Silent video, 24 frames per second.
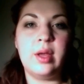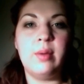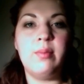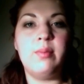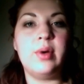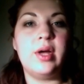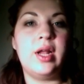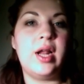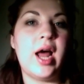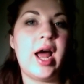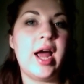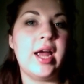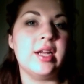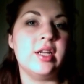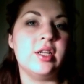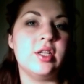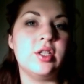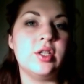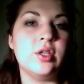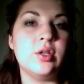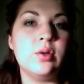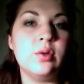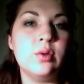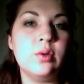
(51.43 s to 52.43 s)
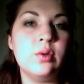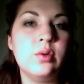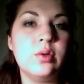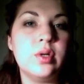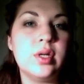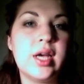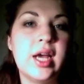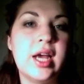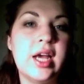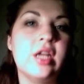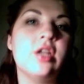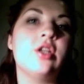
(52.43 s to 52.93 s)
But I do
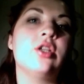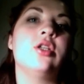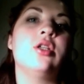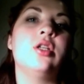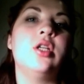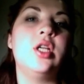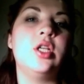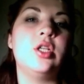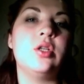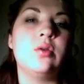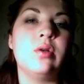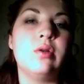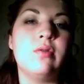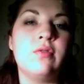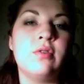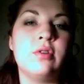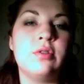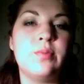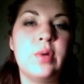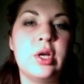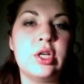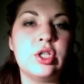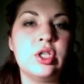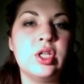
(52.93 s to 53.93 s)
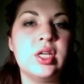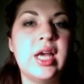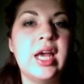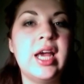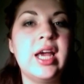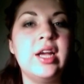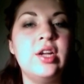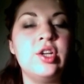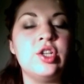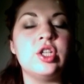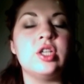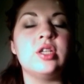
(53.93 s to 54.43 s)
occasionally do it for special
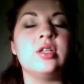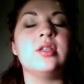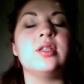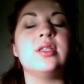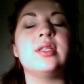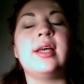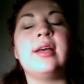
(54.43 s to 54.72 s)
occasions,